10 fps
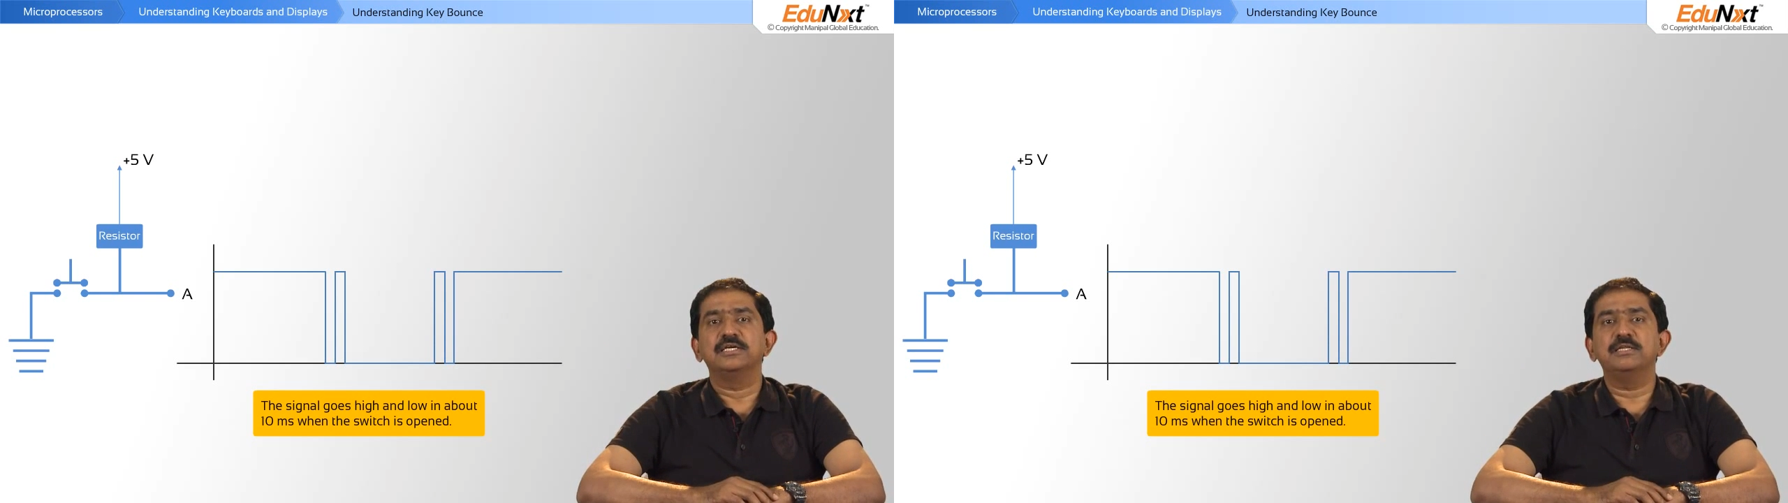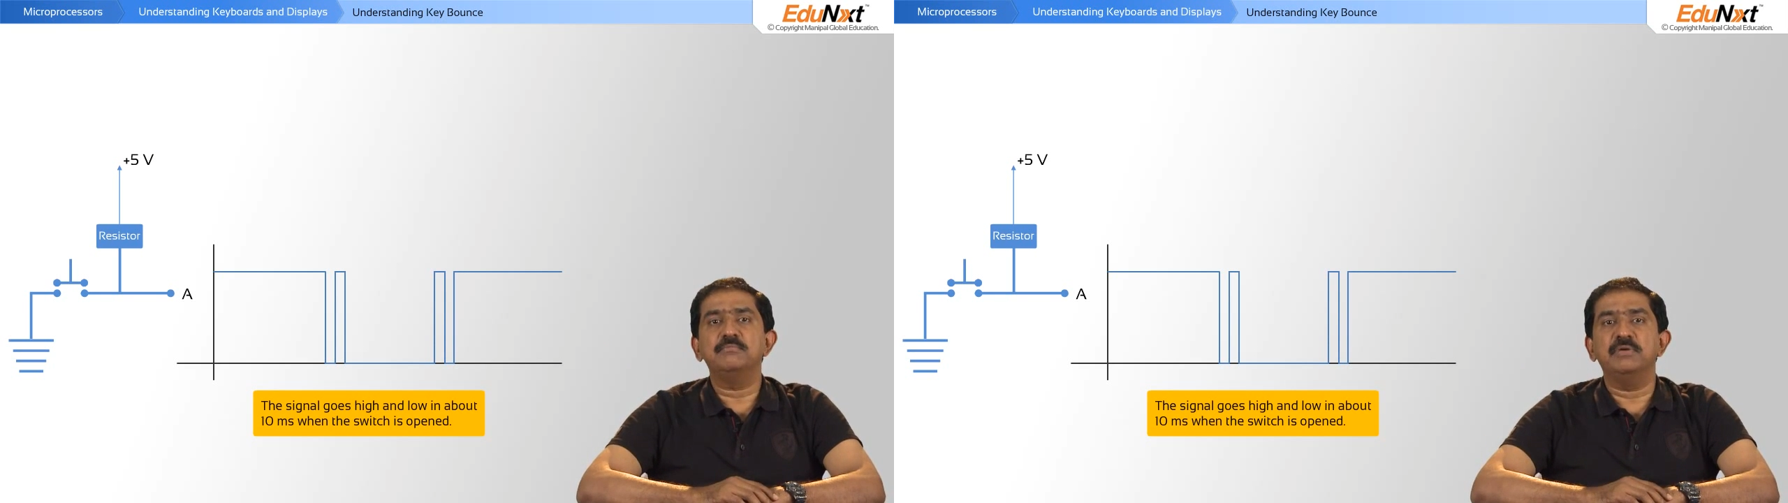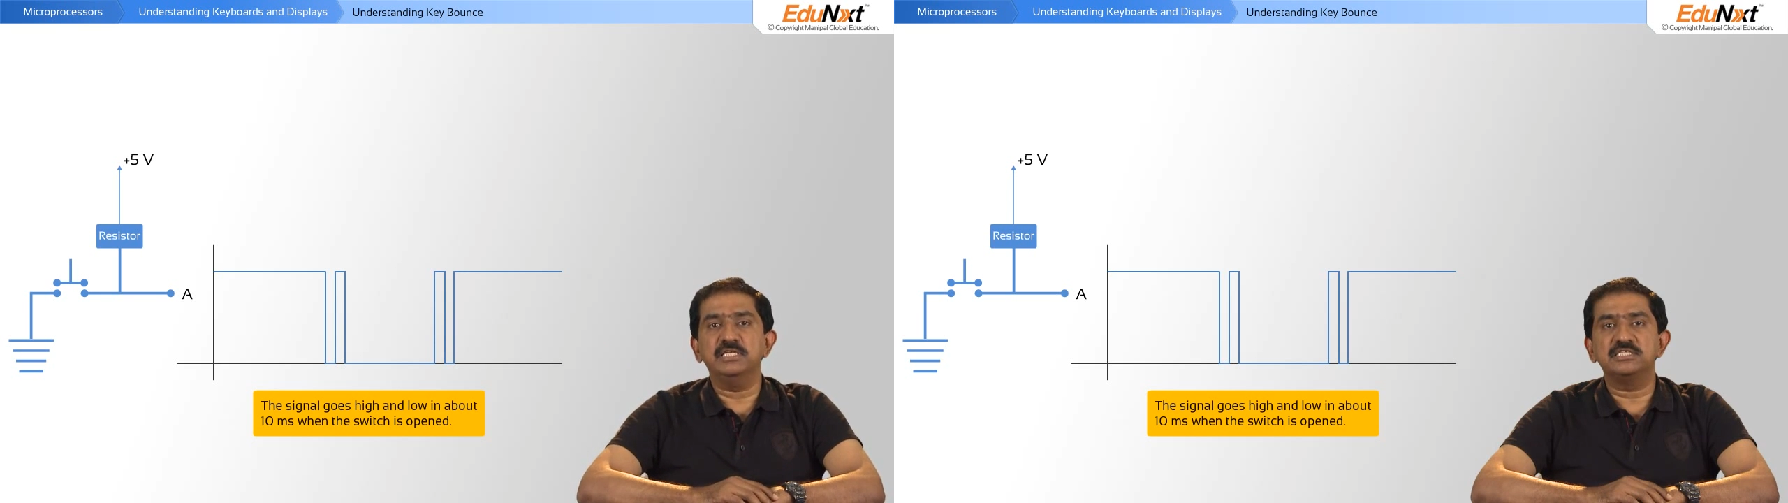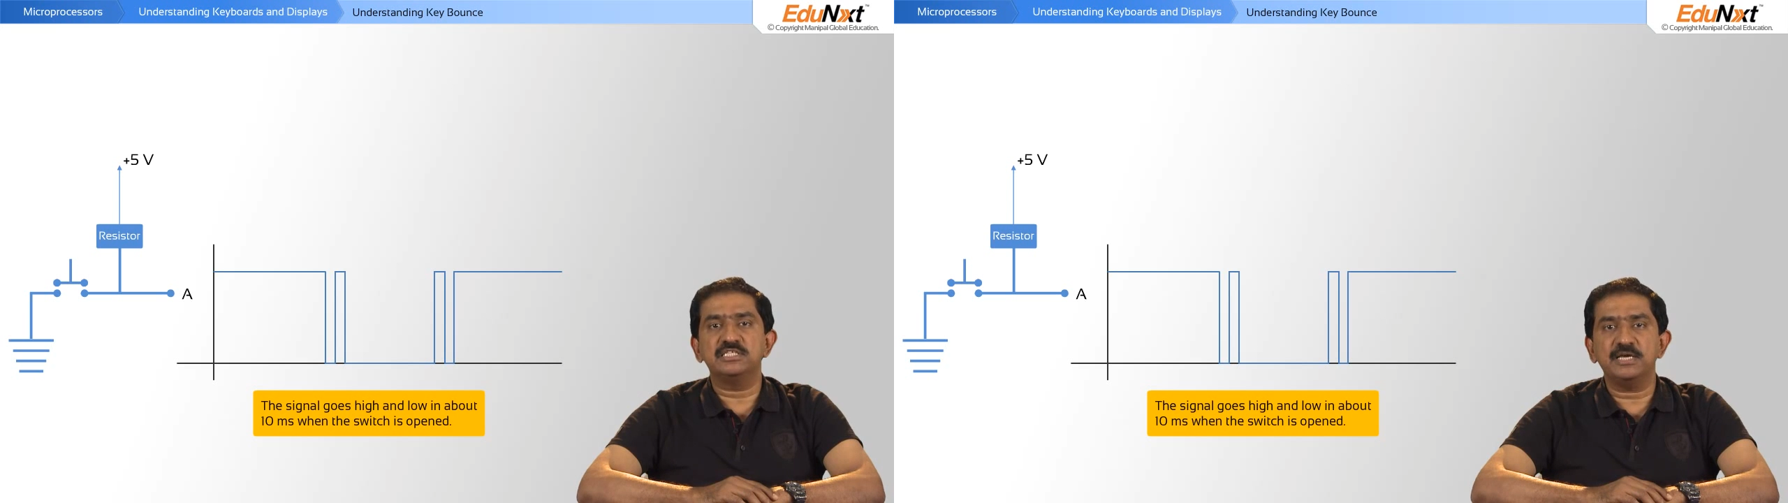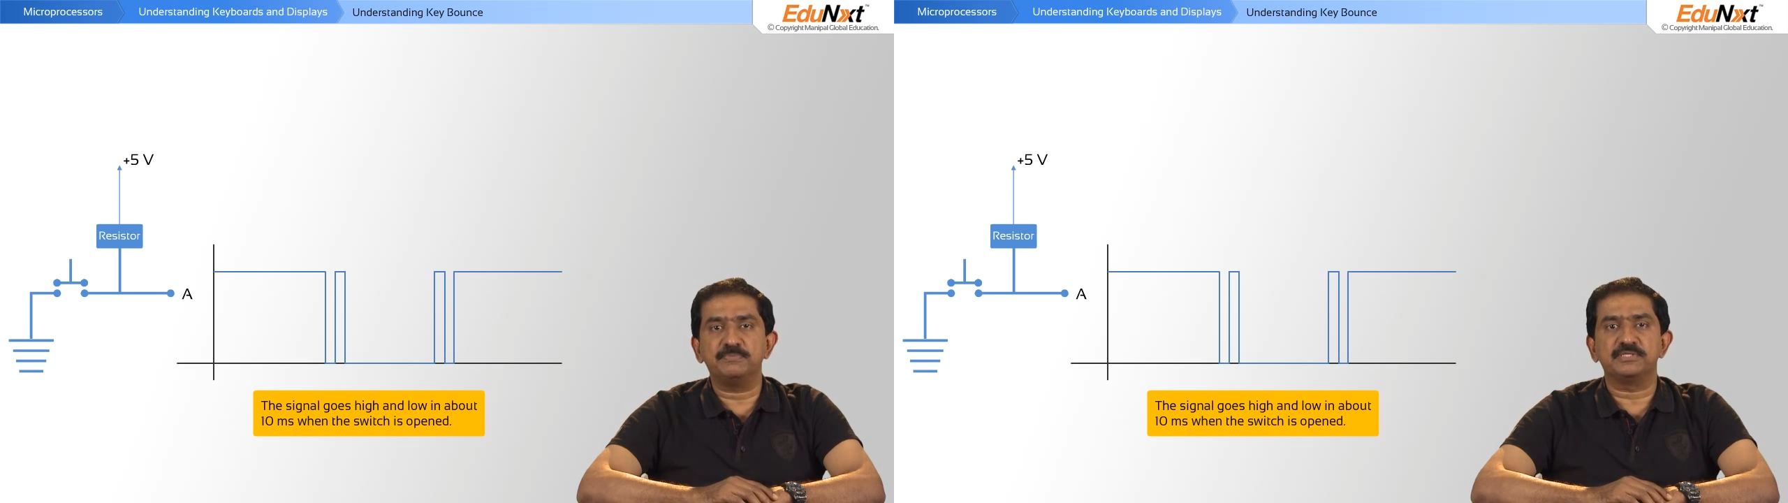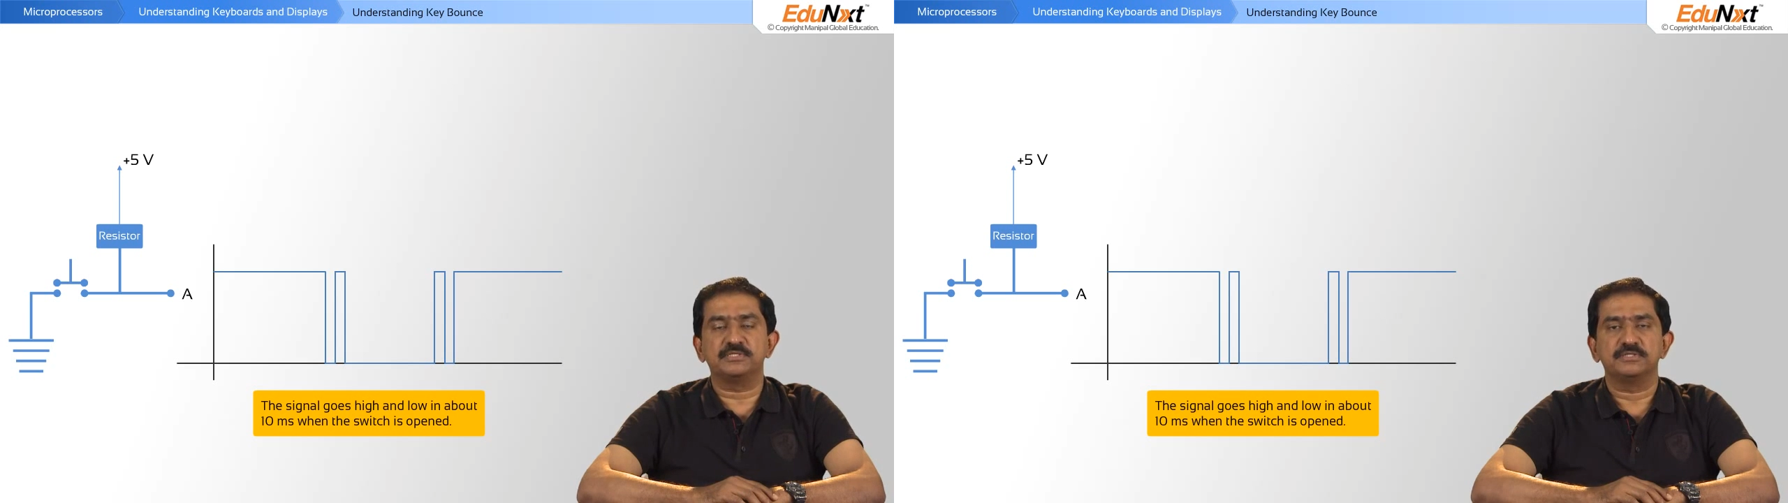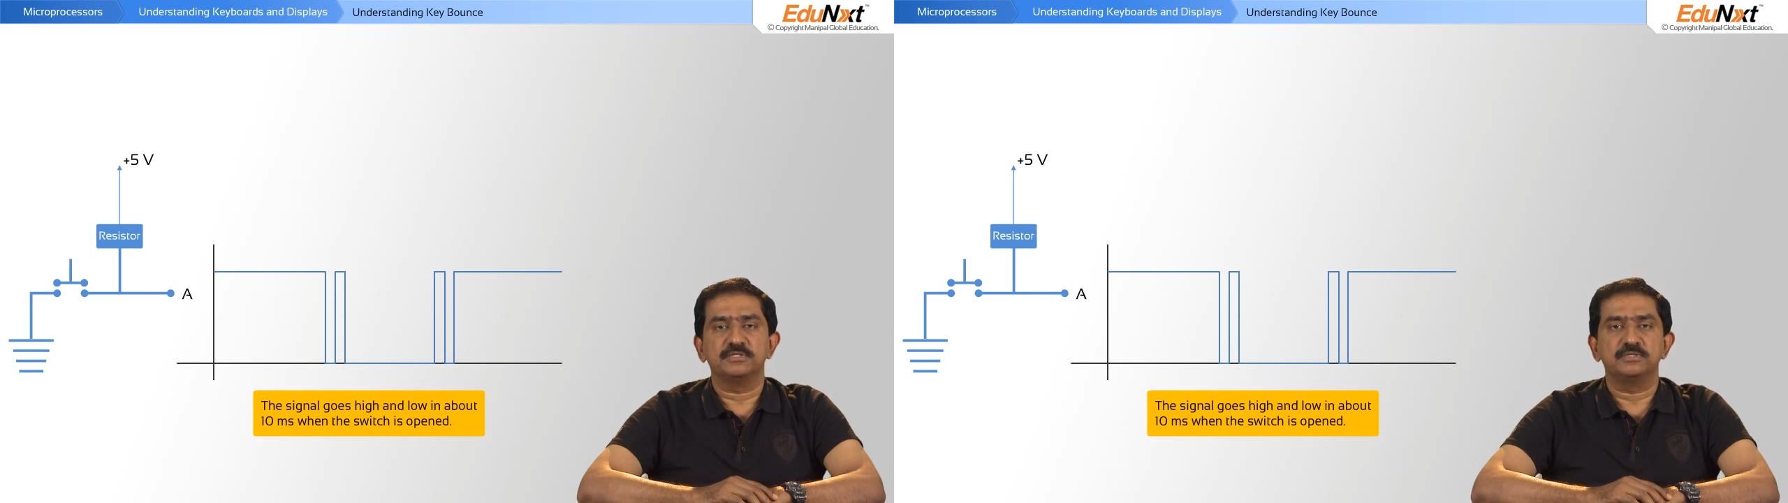in many steps,